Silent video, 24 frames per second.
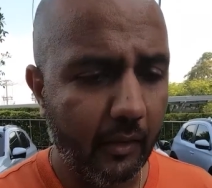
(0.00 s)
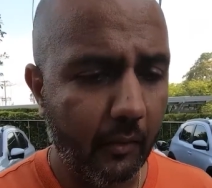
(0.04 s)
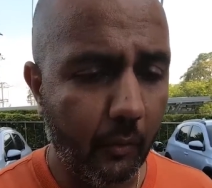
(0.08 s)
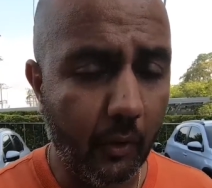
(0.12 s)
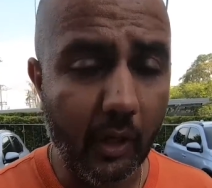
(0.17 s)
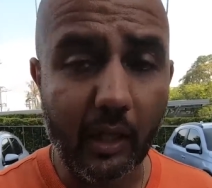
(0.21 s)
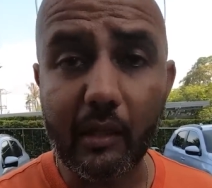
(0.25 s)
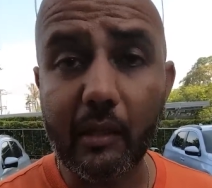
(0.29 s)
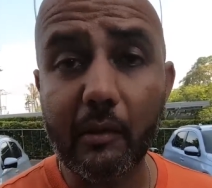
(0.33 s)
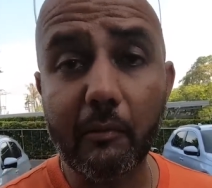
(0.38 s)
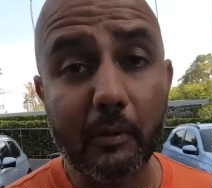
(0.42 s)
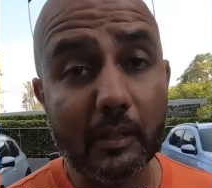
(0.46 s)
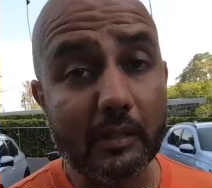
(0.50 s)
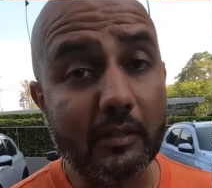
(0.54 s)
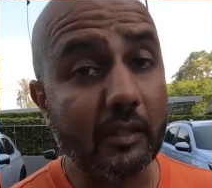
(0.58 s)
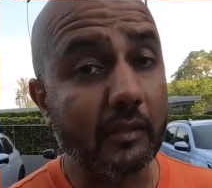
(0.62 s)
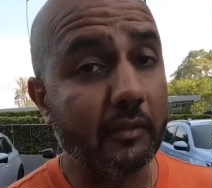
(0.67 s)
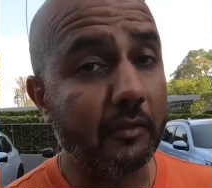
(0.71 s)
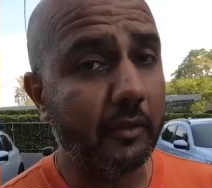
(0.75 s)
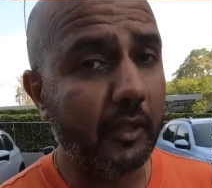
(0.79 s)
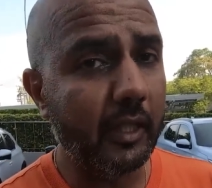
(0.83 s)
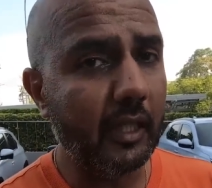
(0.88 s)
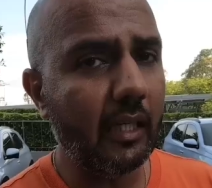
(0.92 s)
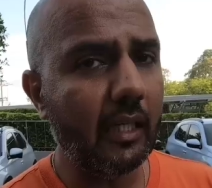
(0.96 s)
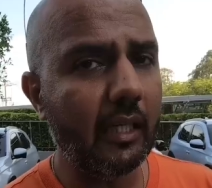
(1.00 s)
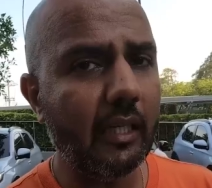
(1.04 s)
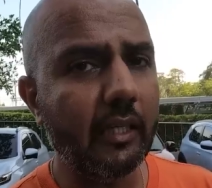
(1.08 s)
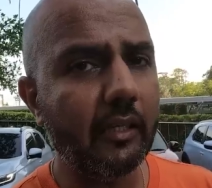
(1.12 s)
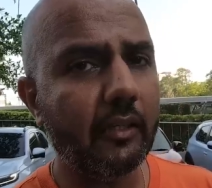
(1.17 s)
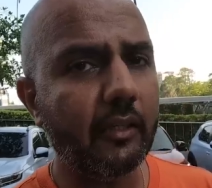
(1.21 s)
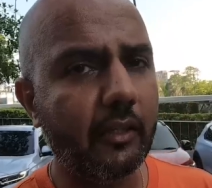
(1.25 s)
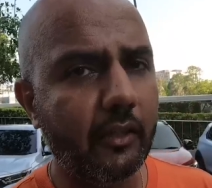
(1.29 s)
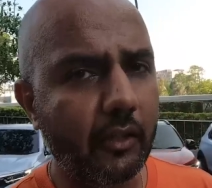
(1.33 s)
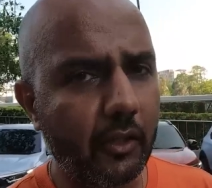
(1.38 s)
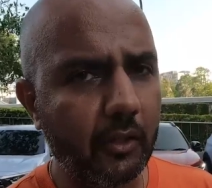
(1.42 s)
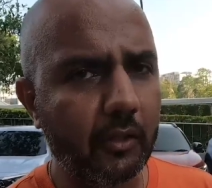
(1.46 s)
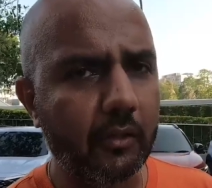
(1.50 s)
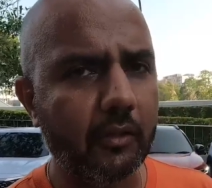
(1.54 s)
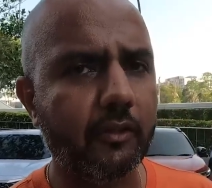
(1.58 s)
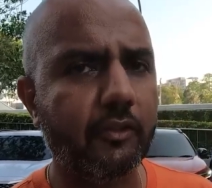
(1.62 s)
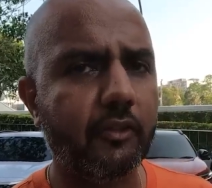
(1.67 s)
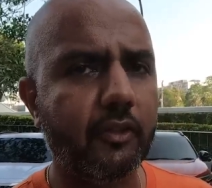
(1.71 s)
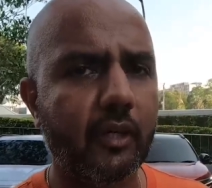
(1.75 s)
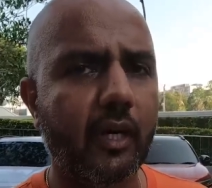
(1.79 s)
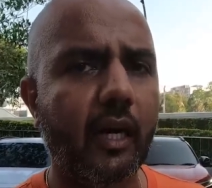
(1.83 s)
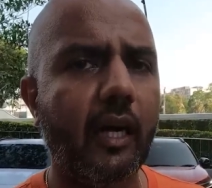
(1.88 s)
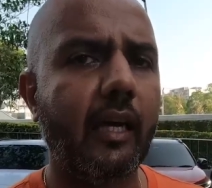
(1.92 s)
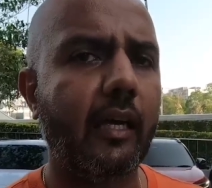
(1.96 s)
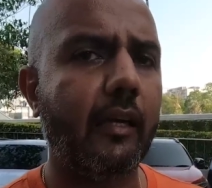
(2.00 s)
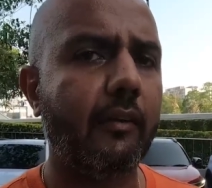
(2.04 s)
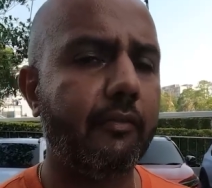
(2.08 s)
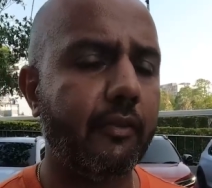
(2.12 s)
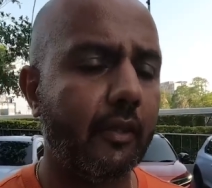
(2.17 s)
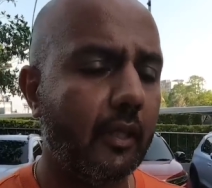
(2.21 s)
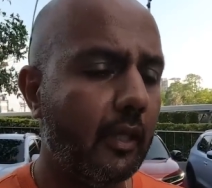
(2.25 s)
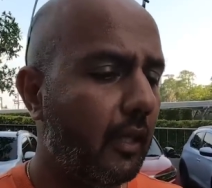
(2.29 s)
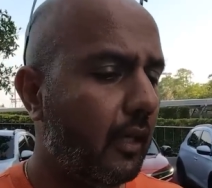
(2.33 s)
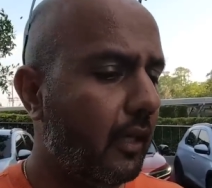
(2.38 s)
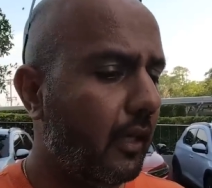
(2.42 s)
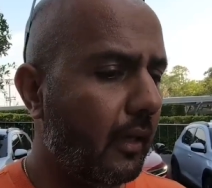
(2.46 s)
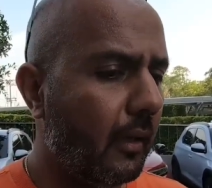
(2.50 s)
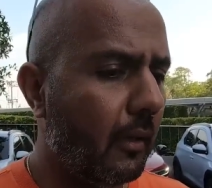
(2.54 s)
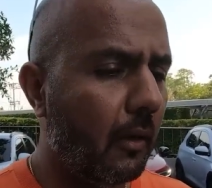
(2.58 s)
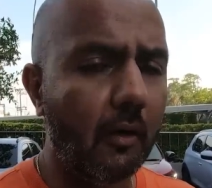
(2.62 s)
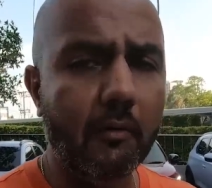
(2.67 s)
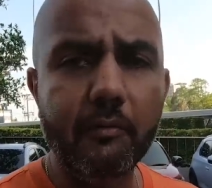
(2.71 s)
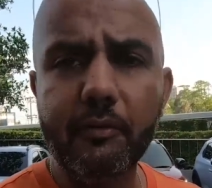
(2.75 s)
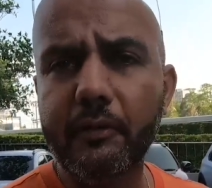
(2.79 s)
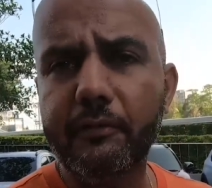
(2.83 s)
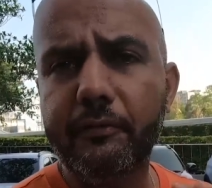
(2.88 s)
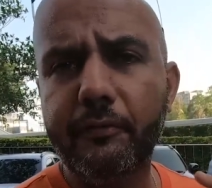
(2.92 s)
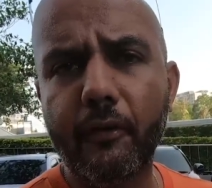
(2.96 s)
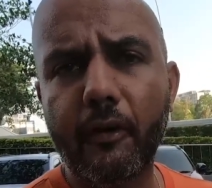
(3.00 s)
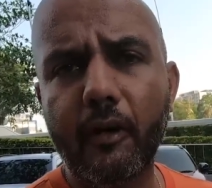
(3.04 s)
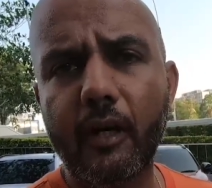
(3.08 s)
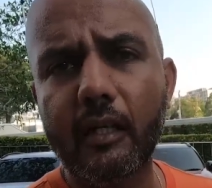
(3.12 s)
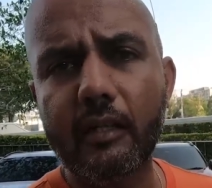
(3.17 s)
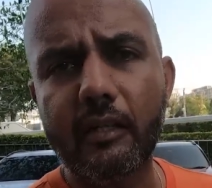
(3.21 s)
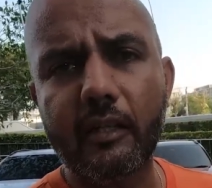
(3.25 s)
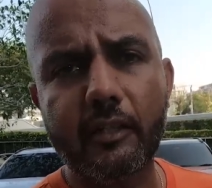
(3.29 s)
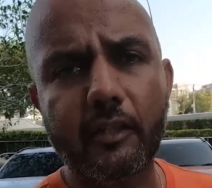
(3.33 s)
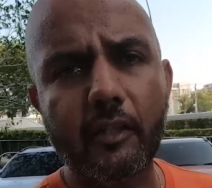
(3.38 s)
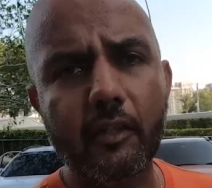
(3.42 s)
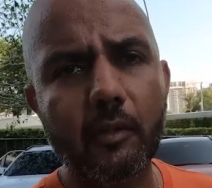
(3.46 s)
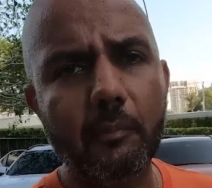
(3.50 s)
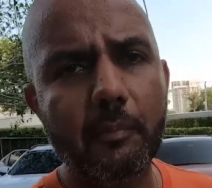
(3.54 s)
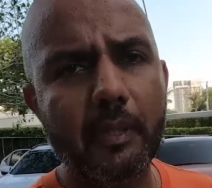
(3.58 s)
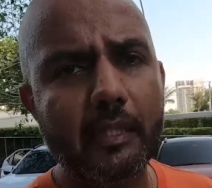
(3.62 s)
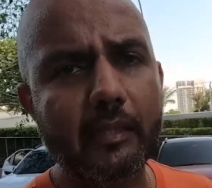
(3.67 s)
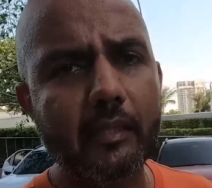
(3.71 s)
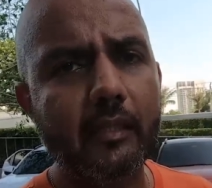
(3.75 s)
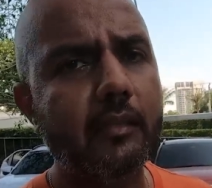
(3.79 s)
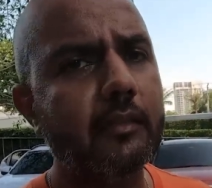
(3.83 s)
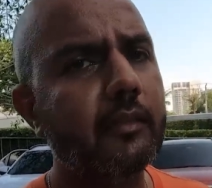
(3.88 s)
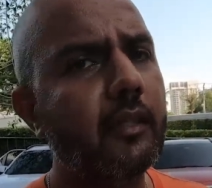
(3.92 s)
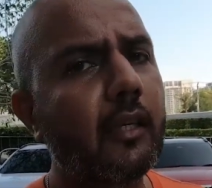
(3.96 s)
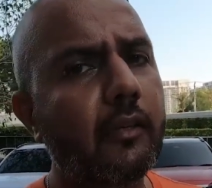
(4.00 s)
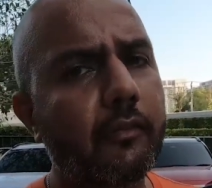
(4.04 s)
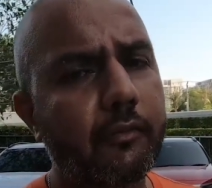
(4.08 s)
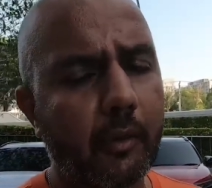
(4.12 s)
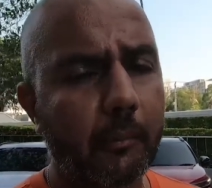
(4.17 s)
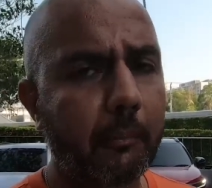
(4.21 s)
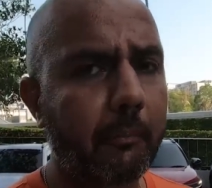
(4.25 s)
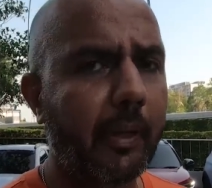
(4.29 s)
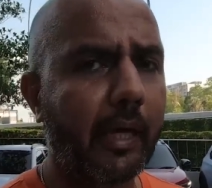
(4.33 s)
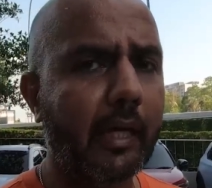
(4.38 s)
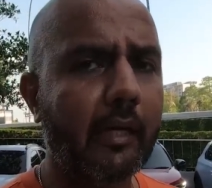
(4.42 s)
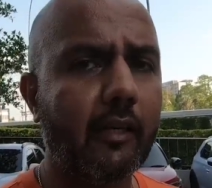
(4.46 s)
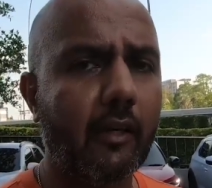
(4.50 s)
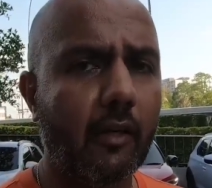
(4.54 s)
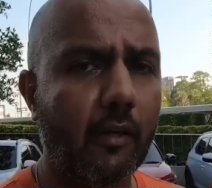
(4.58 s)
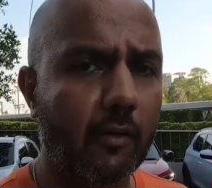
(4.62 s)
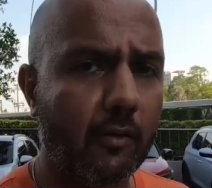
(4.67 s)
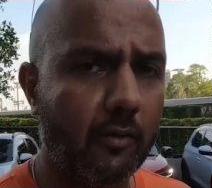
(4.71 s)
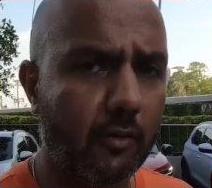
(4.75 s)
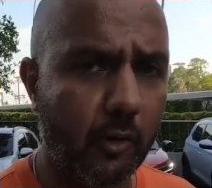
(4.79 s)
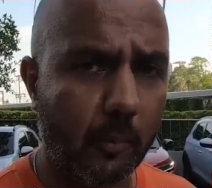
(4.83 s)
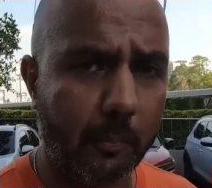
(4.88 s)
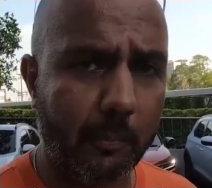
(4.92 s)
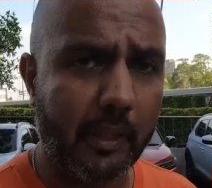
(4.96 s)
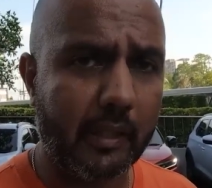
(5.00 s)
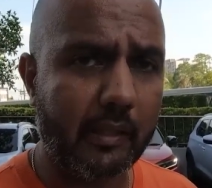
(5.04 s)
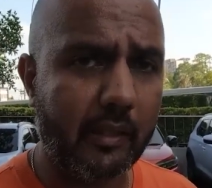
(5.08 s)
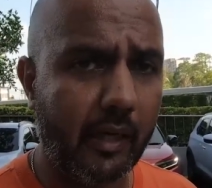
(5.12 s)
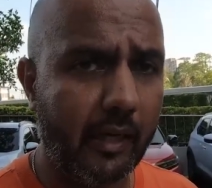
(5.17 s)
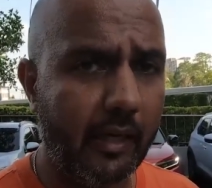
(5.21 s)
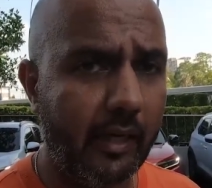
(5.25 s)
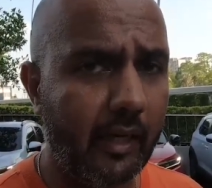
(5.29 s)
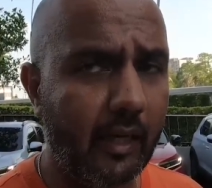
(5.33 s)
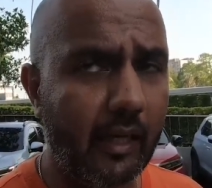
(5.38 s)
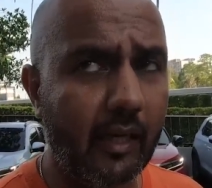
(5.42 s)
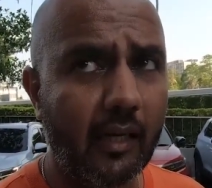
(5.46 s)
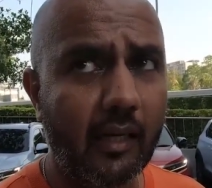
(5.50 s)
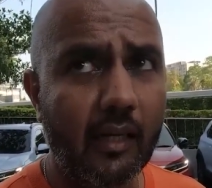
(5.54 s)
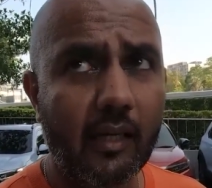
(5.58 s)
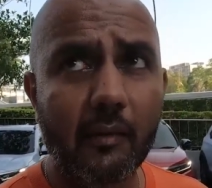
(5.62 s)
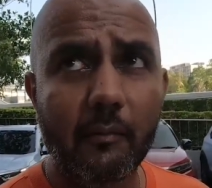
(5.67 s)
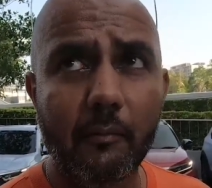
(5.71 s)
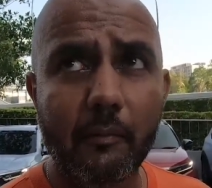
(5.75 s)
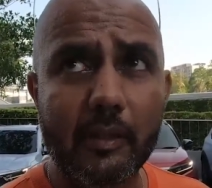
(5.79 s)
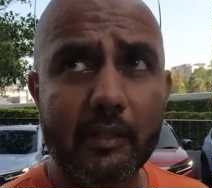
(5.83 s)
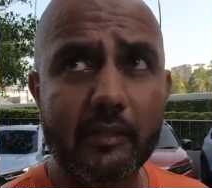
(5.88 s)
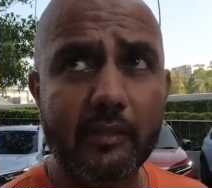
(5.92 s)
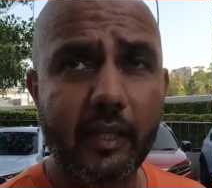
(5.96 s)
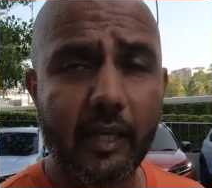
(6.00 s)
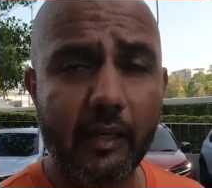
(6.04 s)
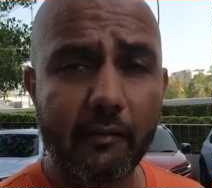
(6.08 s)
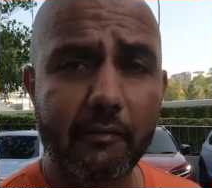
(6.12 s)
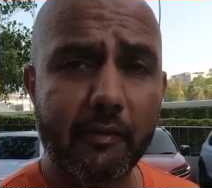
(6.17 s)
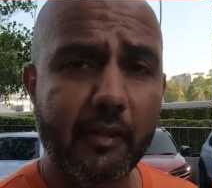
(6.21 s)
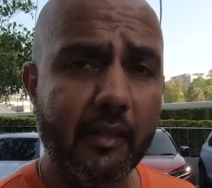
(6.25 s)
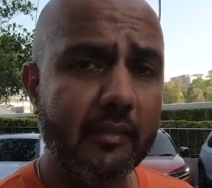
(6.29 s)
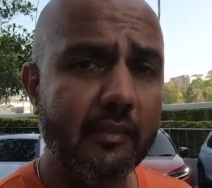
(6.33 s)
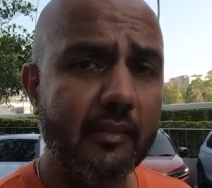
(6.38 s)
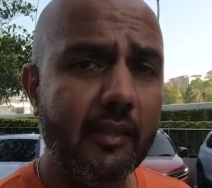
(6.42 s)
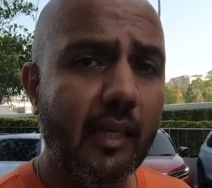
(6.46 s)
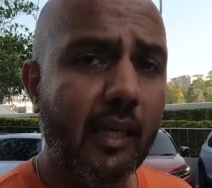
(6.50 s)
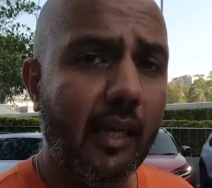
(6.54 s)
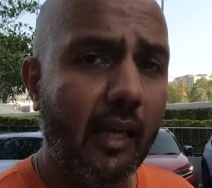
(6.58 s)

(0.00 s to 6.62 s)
Well, it was a really good drive, over 400 kilometers from Bangkok to Pattaya, which gave us